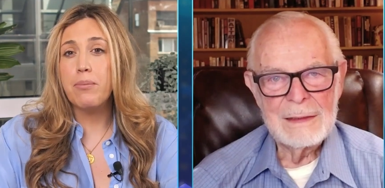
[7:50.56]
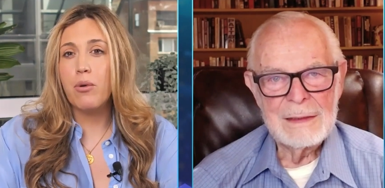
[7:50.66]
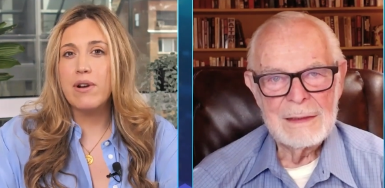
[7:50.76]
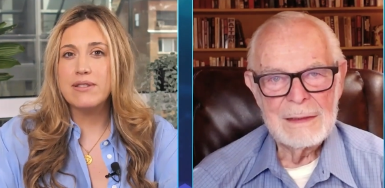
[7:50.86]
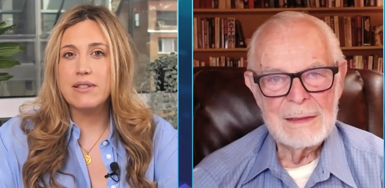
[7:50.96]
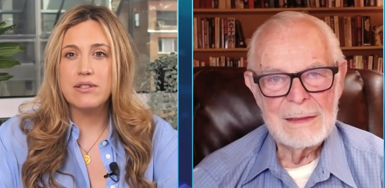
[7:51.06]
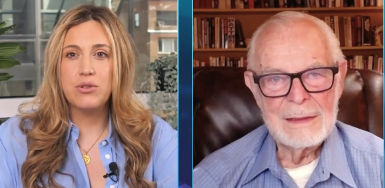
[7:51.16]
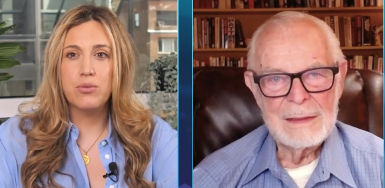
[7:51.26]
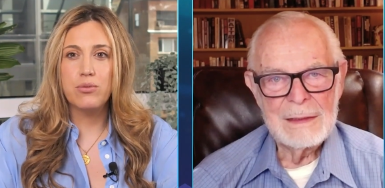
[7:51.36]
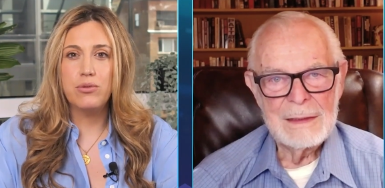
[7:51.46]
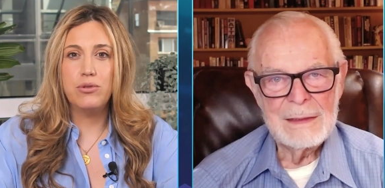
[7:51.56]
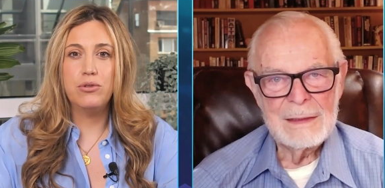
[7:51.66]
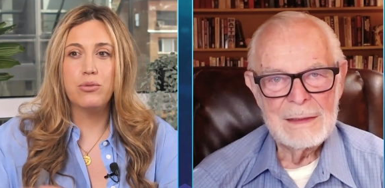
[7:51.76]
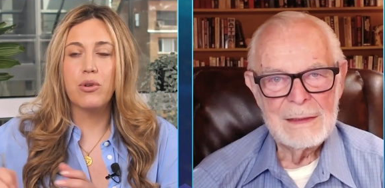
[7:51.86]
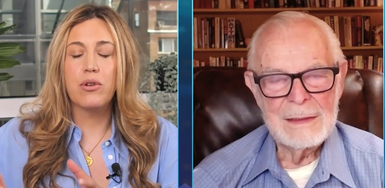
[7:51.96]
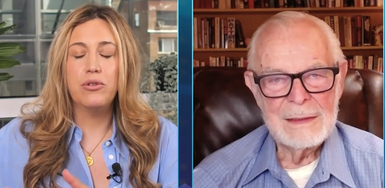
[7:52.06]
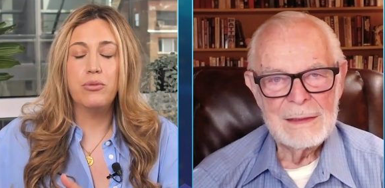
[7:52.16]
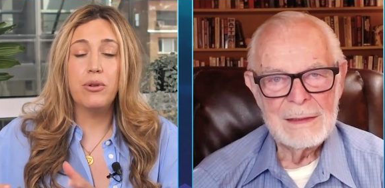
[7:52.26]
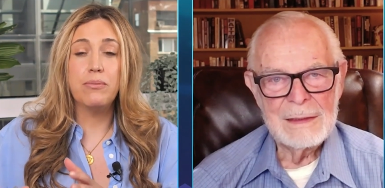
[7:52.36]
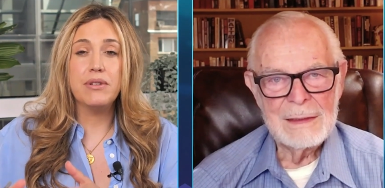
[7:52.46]
Speaker 1: points is you you weren't you
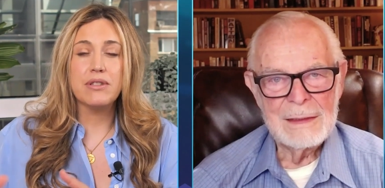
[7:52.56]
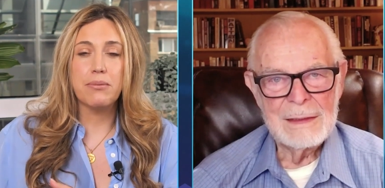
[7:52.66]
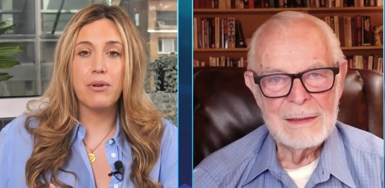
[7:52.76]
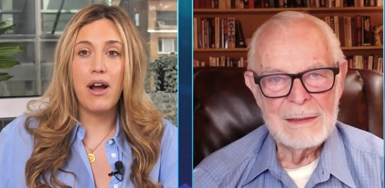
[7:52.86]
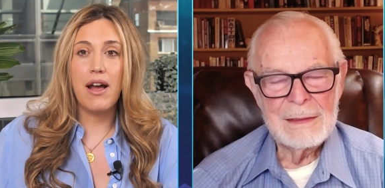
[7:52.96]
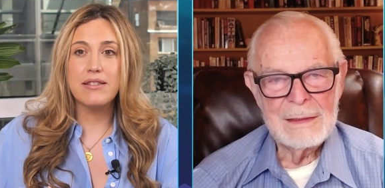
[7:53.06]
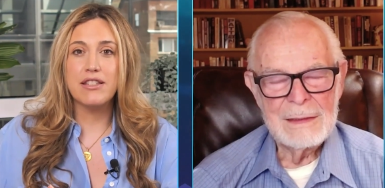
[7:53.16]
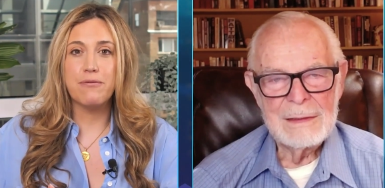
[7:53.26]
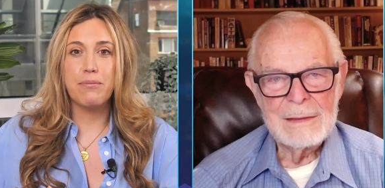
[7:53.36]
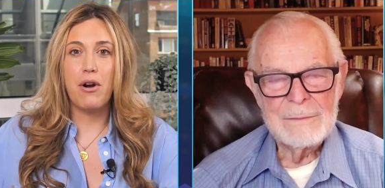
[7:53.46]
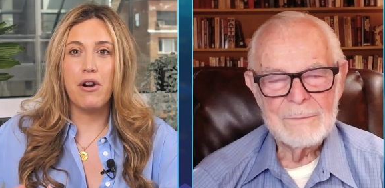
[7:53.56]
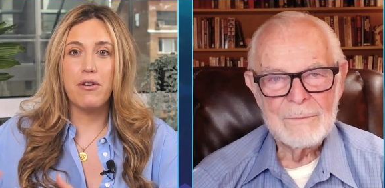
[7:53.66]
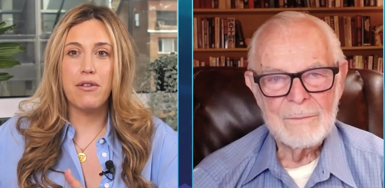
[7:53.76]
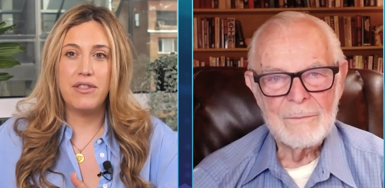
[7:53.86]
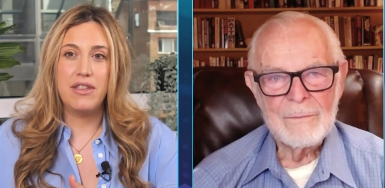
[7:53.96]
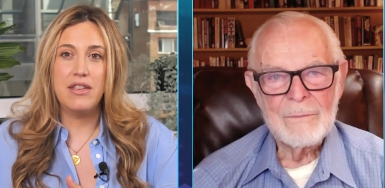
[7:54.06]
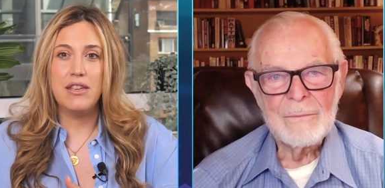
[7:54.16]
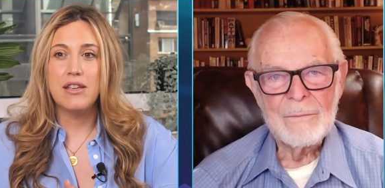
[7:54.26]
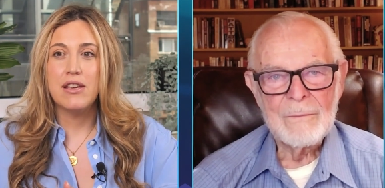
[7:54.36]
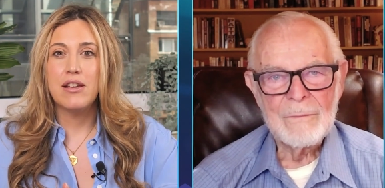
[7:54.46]
wouldn't be surprised if part of
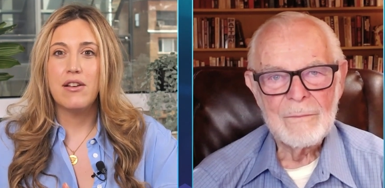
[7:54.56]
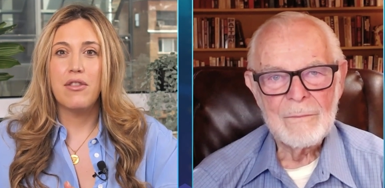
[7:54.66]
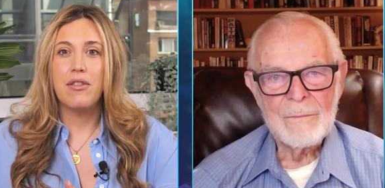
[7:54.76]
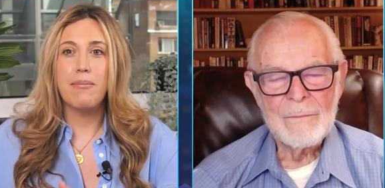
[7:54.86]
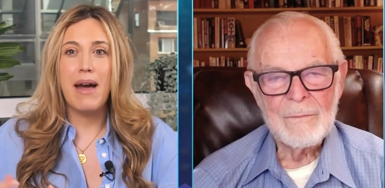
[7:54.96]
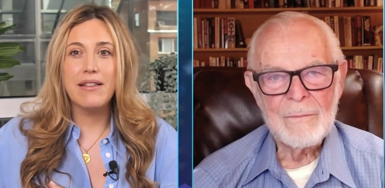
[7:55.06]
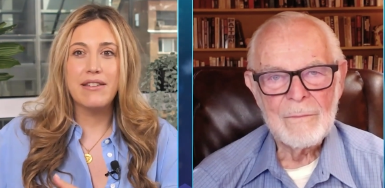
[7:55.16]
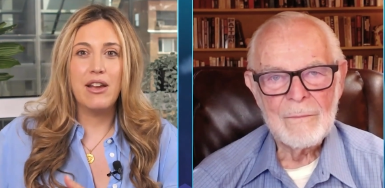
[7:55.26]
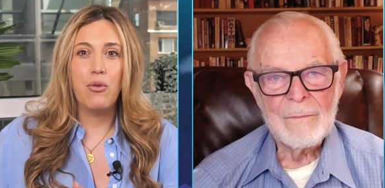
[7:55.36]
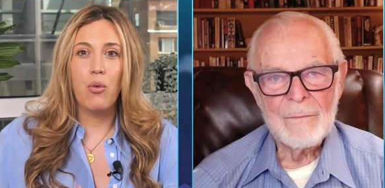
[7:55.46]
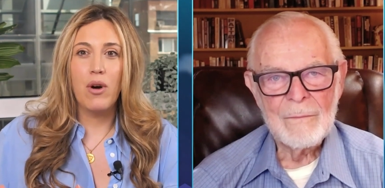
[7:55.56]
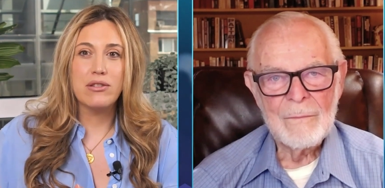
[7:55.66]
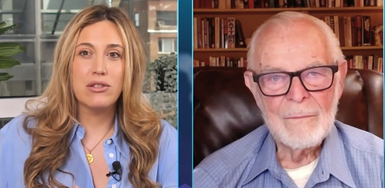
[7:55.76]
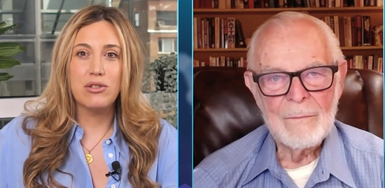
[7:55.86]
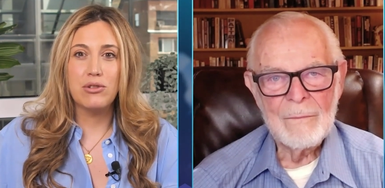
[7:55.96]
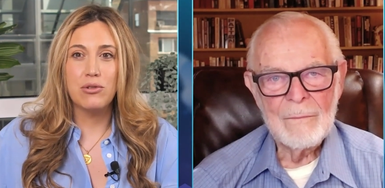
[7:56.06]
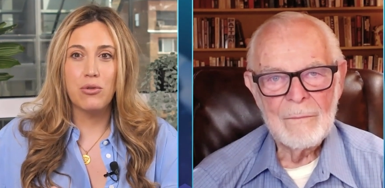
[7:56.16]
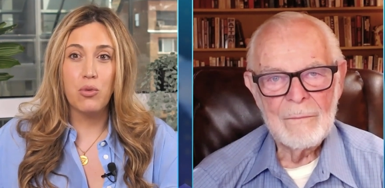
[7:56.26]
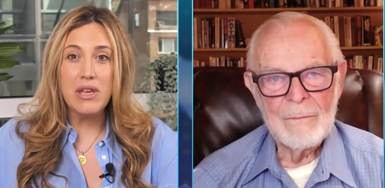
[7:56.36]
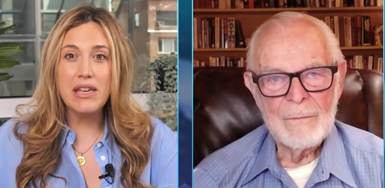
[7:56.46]
the the mandate was to
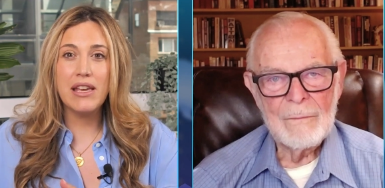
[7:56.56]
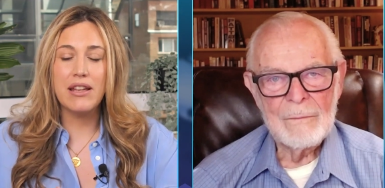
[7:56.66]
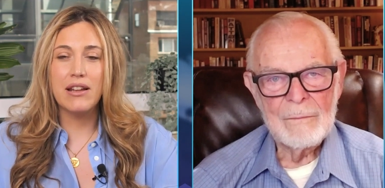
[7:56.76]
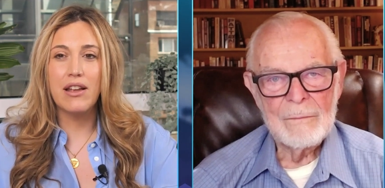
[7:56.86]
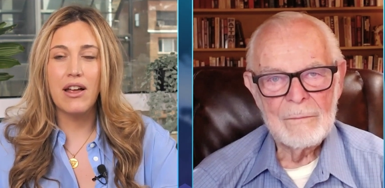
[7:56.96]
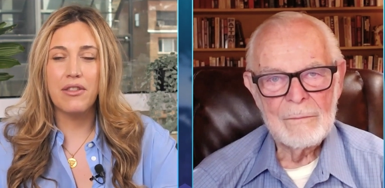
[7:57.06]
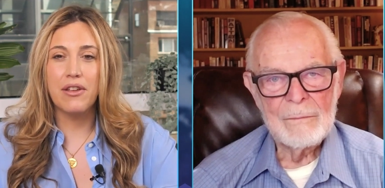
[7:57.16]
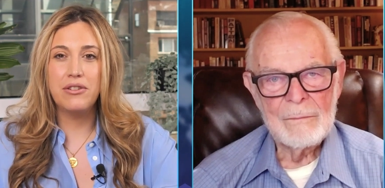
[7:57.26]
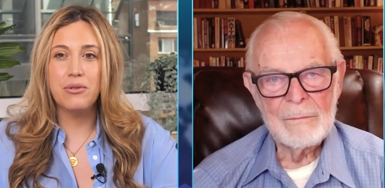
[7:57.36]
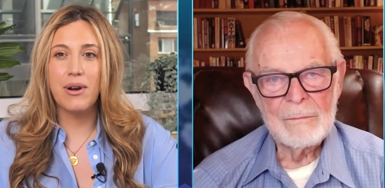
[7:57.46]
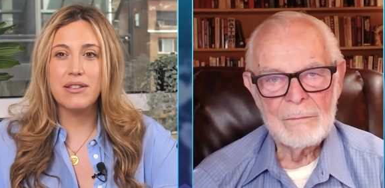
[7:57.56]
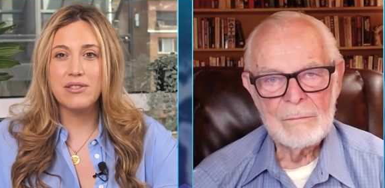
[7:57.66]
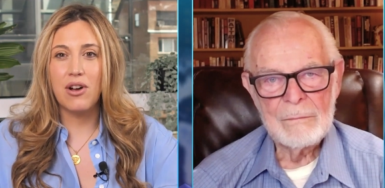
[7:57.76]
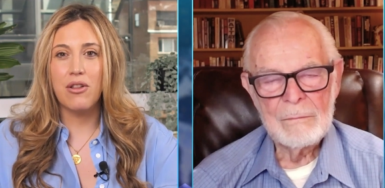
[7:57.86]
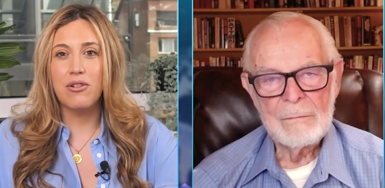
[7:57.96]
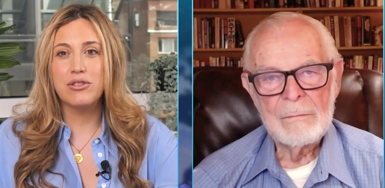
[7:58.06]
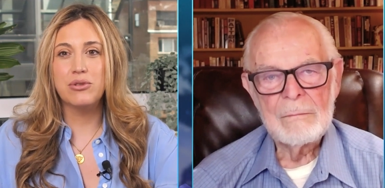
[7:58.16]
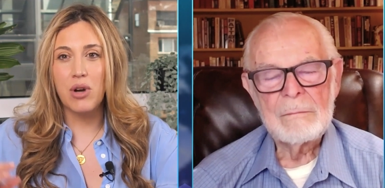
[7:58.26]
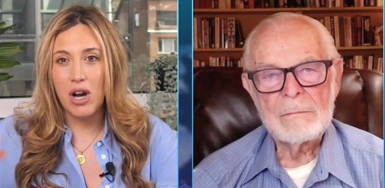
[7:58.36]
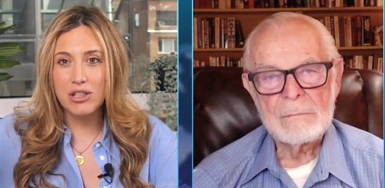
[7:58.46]
weaken uh, the US dollar
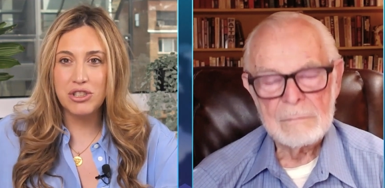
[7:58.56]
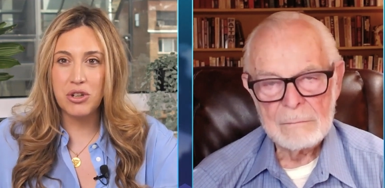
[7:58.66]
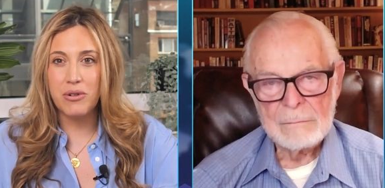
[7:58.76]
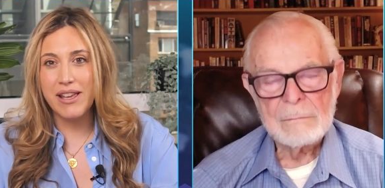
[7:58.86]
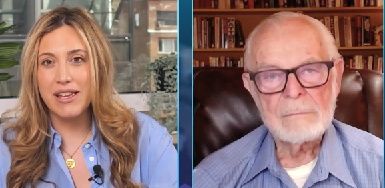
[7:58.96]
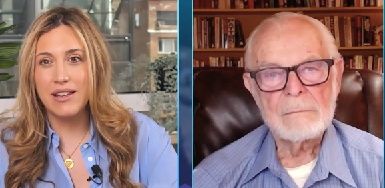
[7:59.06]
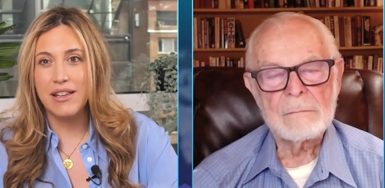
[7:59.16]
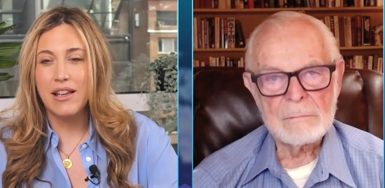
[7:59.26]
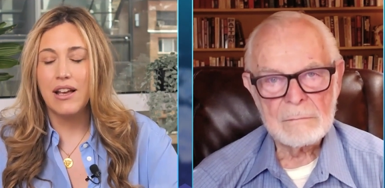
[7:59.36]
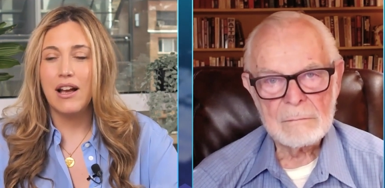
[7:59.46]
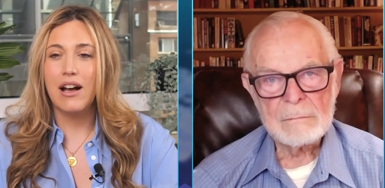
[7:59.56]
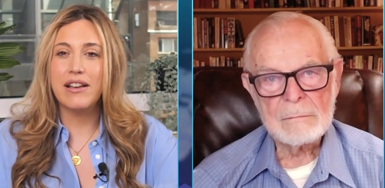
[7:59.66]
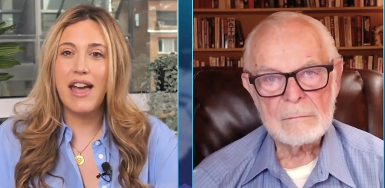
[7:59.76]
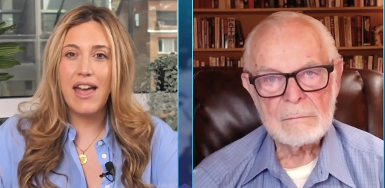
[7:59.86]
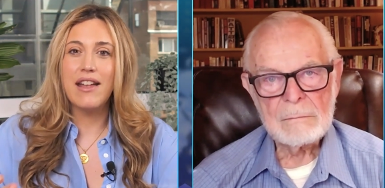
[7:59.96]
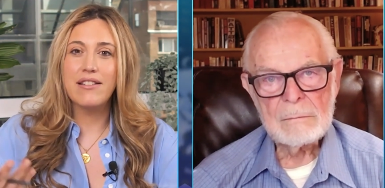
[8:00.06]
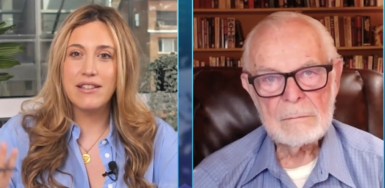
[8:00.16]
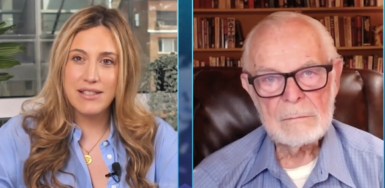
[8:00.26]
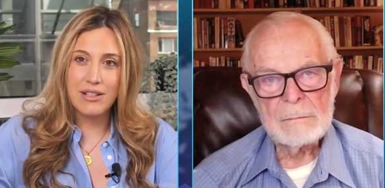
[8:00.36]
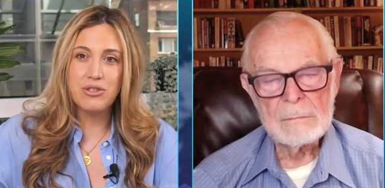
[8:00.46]
to usher in, again, the
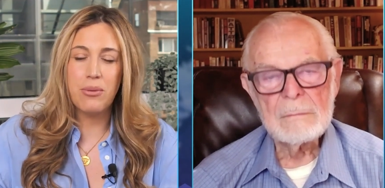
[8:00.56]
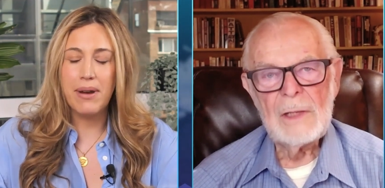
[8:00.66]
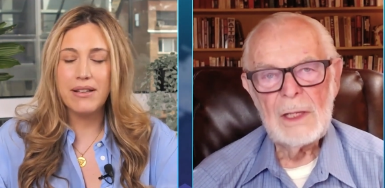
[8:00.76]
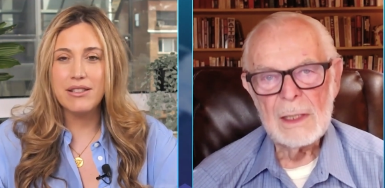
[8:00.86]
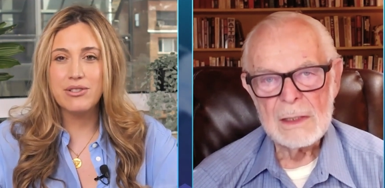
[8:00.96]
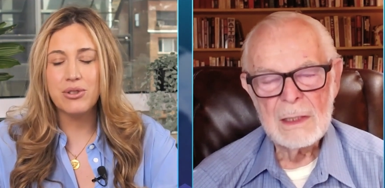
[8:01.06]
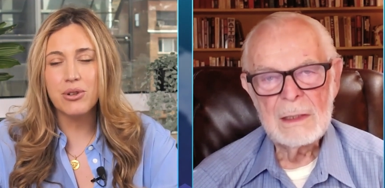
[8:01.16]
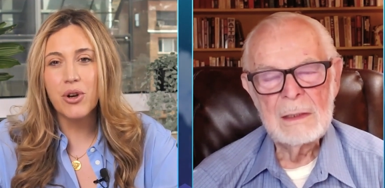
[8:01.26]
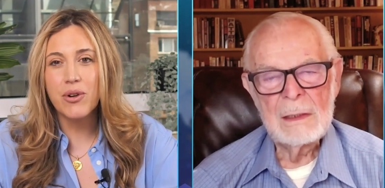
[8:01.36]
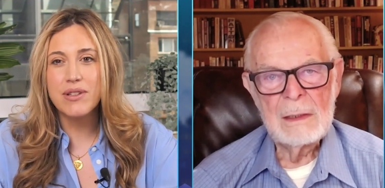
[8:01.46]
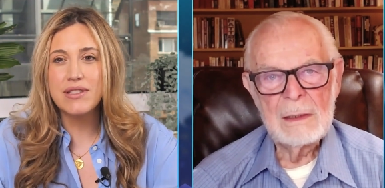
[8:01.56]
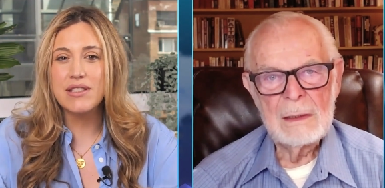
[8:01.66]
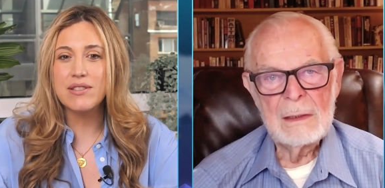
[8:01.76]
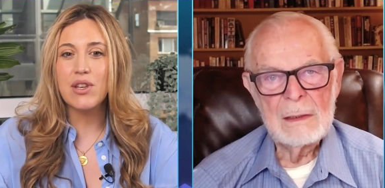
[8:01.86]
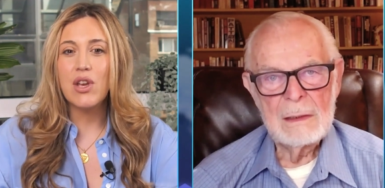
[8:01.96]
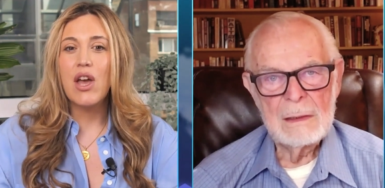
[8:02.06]
central bank yes. digital currencies.